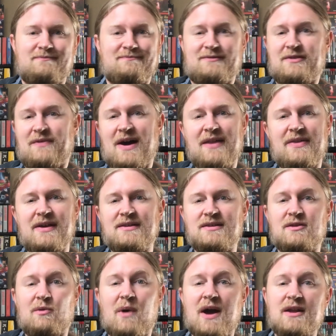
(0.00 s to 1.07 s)
divide things
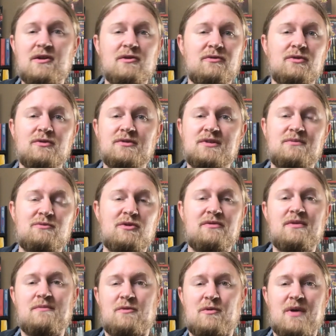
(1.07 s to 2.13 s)
into wide intervals and move
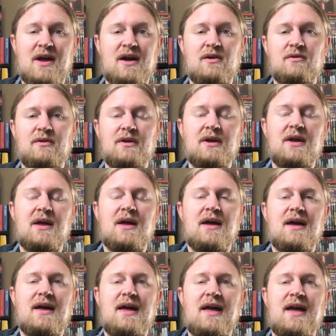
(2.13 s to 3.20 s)
them around.
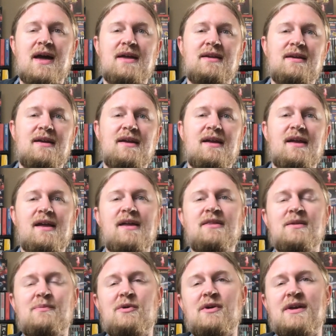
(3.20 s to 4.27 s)
And in
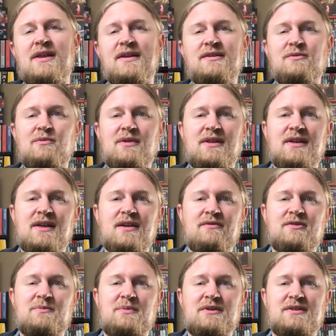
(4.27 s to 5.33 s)
the book, he doesn't really give
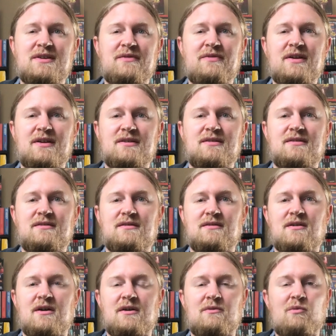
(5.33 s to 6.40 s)
specifics
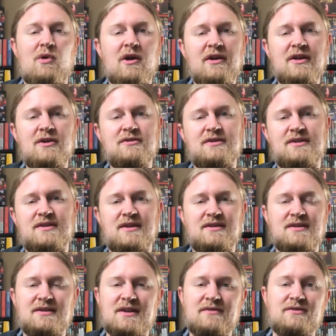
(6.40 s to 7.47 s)
on where to use these things,
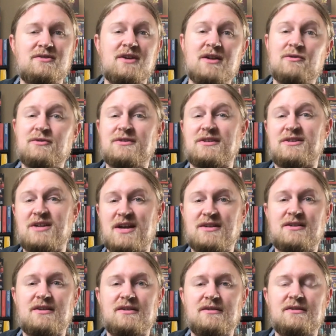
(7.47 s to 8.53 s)
he just gives general
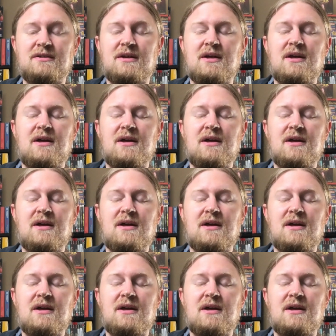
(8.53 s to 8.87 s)
suggestions.